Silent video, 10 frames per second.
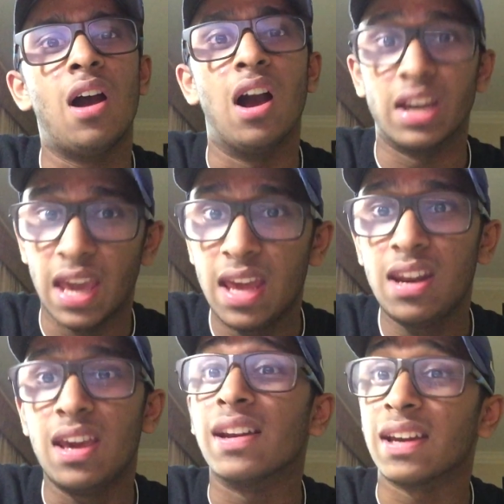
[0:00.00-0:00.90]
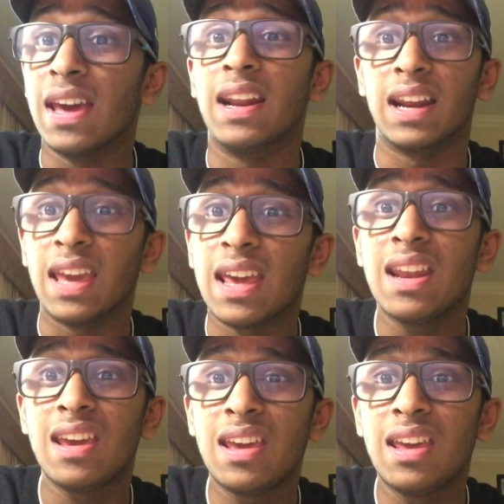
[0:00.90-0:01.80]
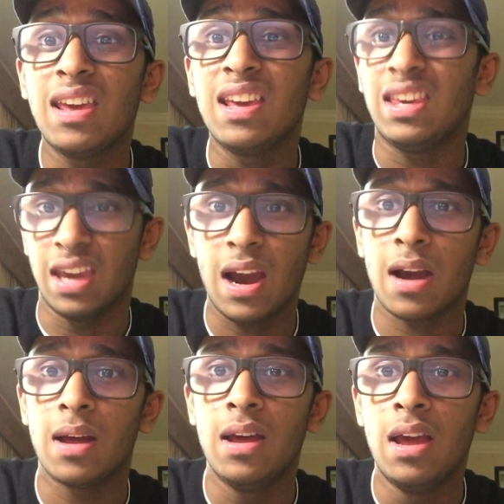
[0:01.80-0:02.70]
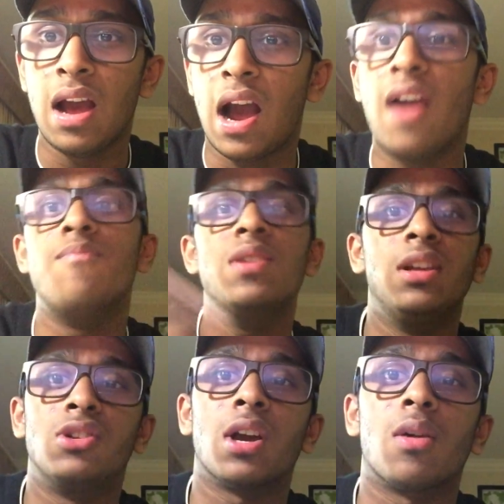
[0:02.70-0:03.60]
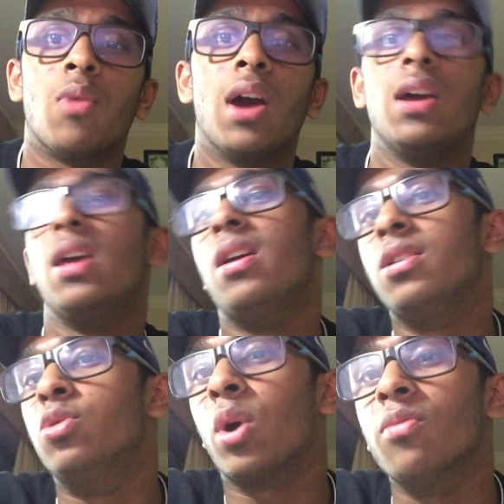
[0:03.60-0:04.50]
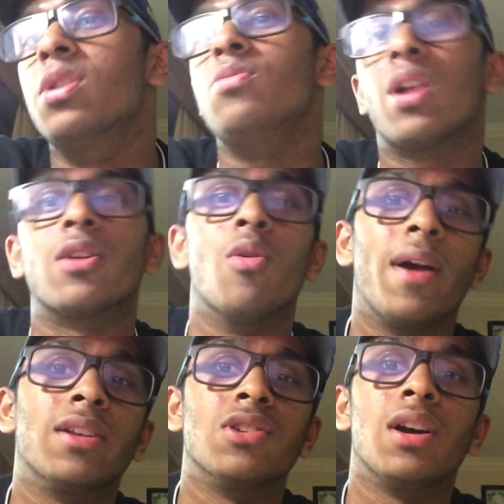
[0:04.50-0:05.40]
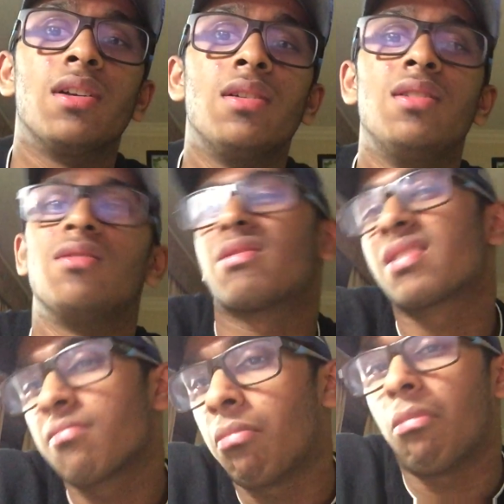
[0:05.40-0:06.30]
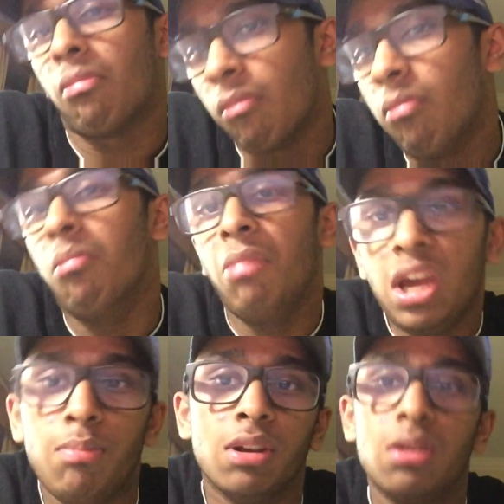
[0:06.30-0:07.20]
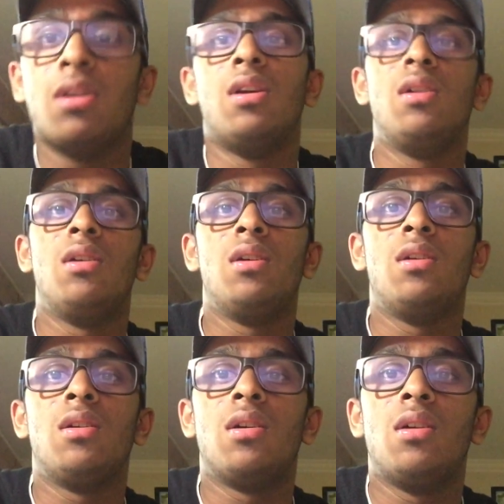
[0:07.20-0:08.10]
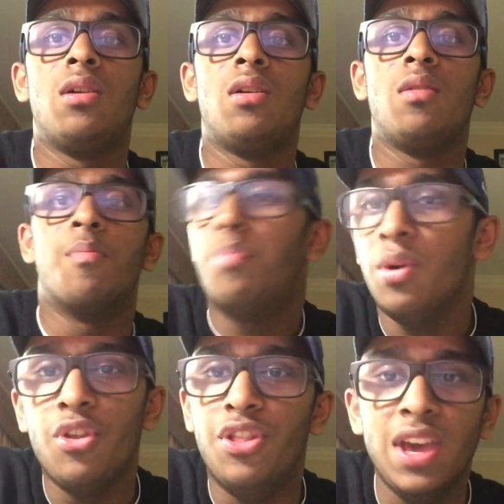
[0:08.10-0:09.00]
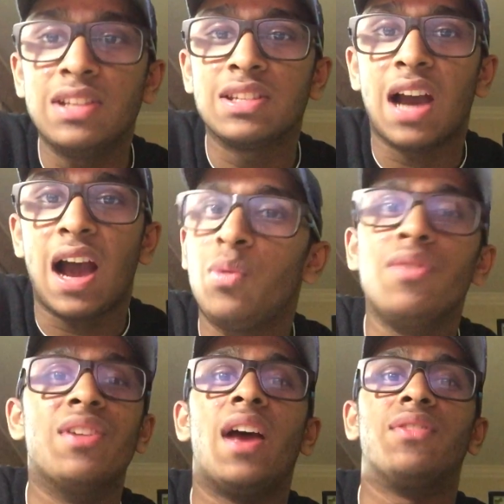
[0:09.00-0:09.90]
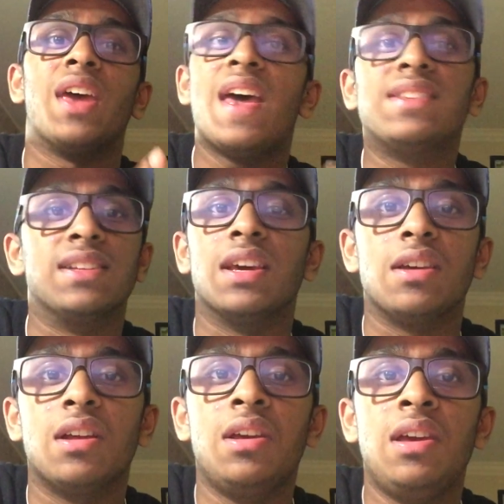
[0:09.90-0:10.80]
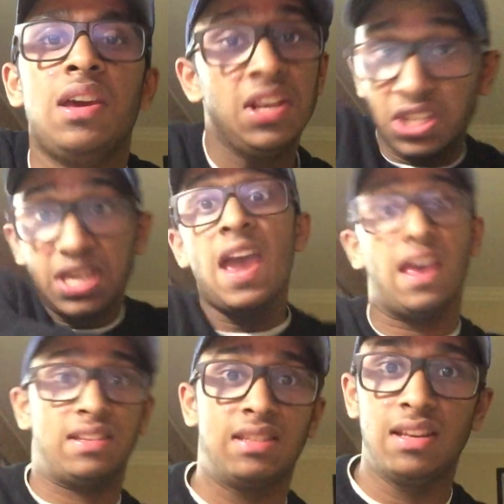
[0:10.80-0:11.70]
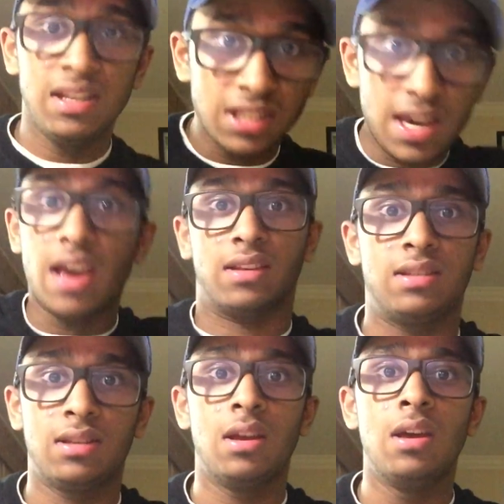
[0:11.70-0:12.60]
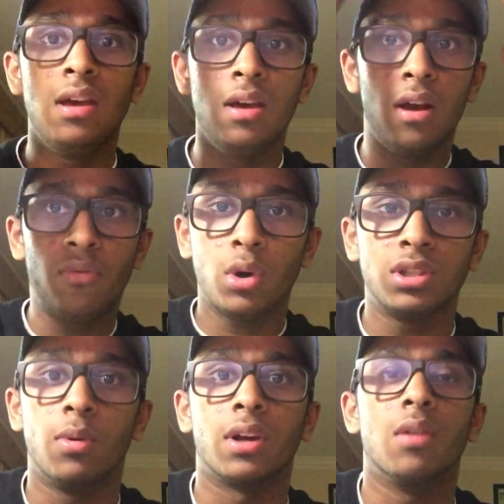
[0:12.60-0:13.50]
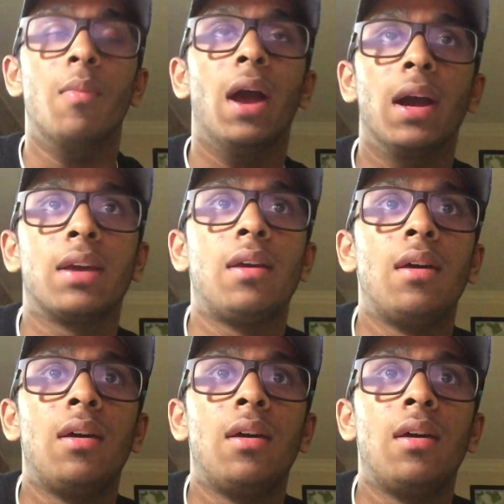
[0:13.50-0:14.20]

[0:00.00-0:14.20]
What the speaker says: Again and again and again? Yeah. I've been to China. Why? Do I really want to go back to China? Maybe. But this, don't even have to hesitate. It's a yes. It's a yes. Of course I want to come back.